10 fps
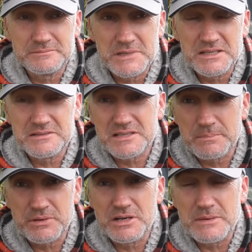me
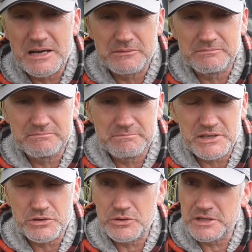tipping them out.
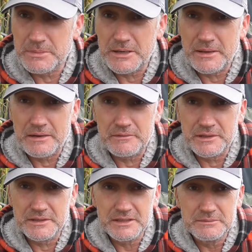Bit gutted about that
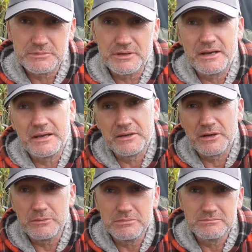really, but hey
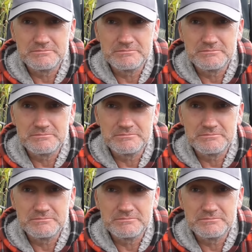ho.